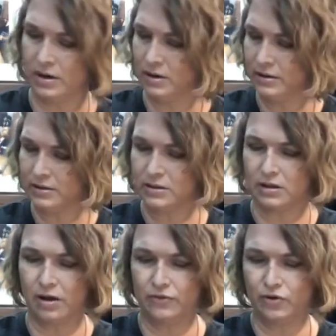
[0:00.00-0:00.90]
little
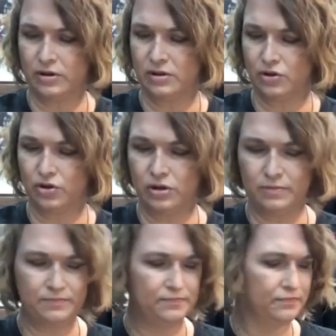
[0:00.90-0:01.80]
soft transition.
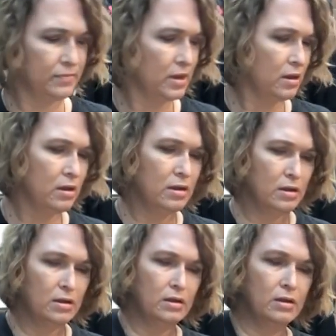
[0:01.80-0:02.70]

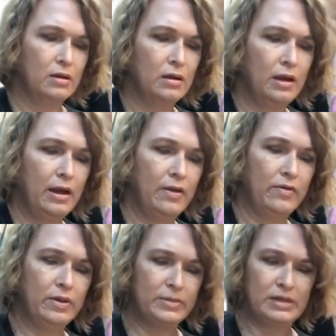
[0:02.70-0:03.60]
And
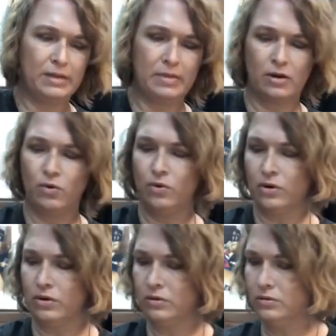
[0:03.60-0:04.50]
then I'm going to take my
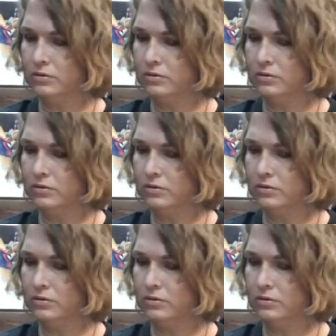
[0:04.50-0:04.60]
coral